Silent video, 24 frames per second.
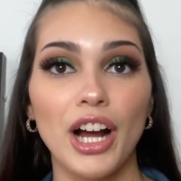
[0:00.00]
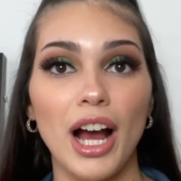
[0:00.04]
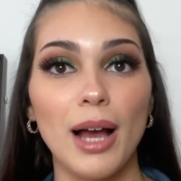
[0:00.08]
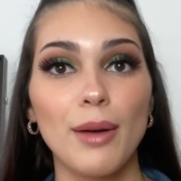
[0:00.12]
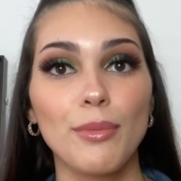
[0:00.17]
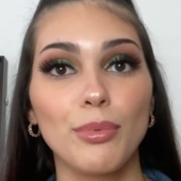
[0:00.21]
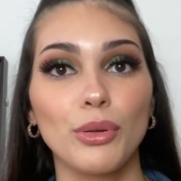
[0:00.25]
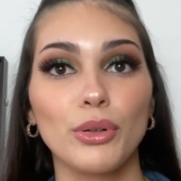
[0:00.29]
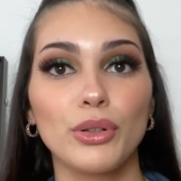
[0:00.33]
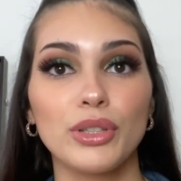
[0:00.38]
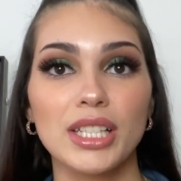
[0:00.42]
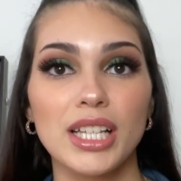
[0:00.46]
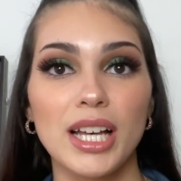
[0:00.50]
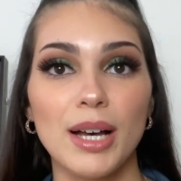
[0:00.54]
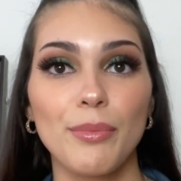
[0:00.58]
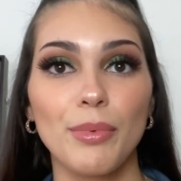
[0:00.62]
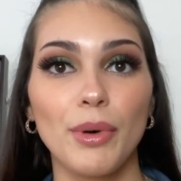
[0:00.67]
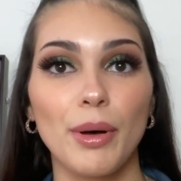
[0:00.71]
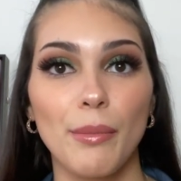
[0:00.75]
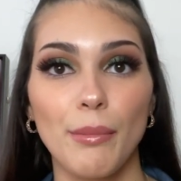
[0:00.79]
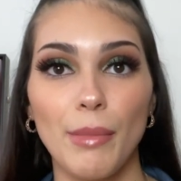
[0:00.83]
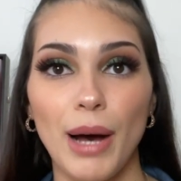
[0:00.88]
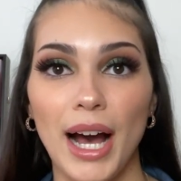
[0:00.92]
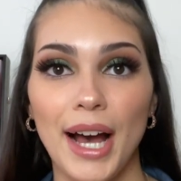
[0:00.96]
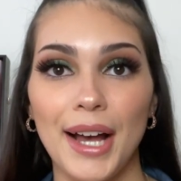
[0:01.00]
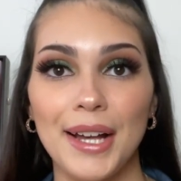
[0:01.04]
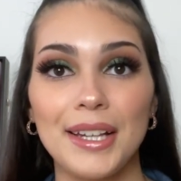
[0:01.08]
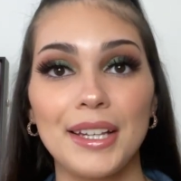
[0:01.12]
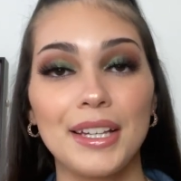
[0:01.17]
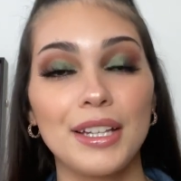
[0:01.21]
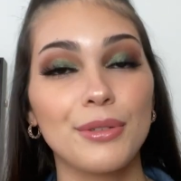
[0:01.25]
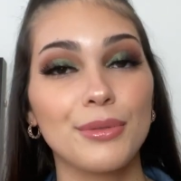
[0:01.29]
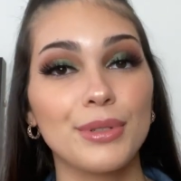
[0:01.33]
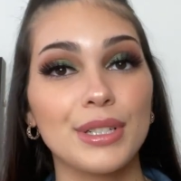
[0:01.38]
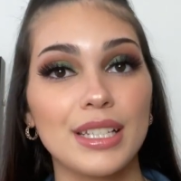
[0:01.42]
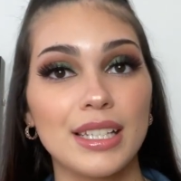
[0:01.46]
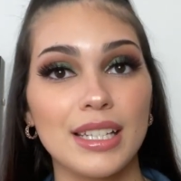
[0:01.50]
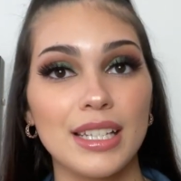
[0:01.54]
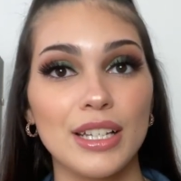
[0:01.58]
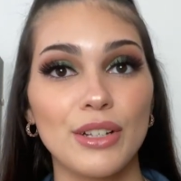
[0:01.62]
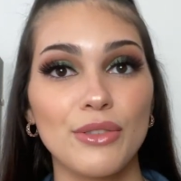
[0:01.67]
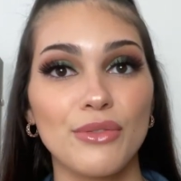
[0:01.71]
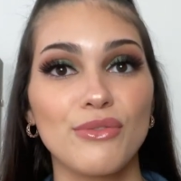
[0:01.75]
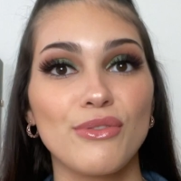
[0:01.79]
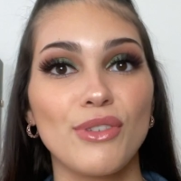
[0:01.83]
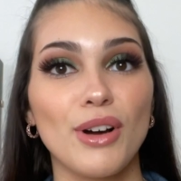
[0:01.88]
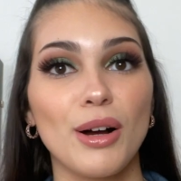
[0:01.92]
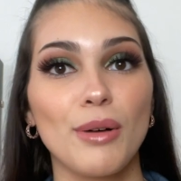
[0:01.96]
I pulled up my
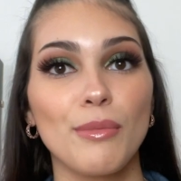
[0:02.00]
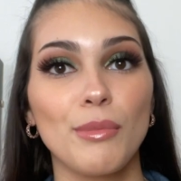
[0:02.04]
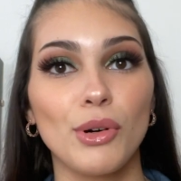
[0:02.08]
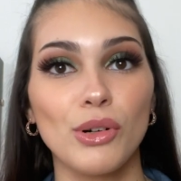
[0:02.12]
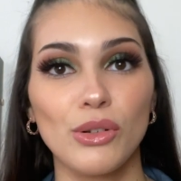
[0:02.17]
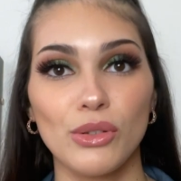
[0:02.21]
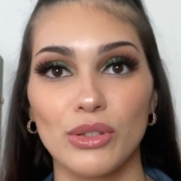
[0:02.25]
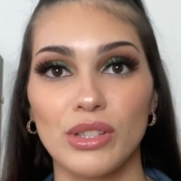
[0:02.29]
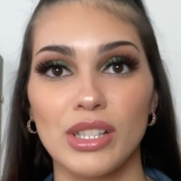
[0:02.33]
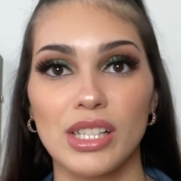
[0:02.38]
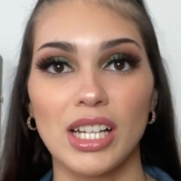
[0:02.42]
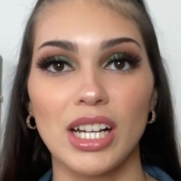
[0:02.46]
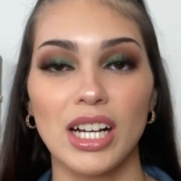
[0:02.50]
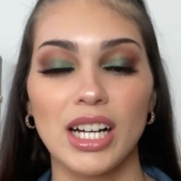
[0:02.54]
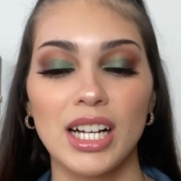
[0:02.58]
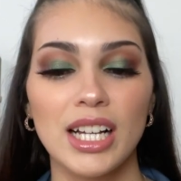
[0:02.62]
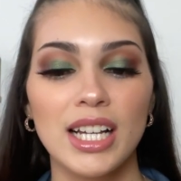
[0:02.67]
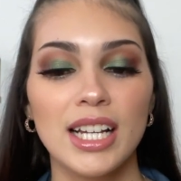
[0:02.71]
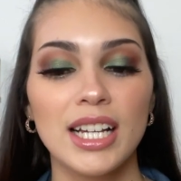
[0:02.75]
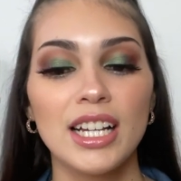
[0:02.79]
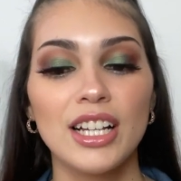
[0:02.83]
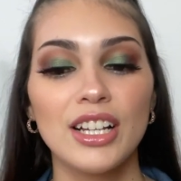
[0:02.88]
e-receipt from Ulta.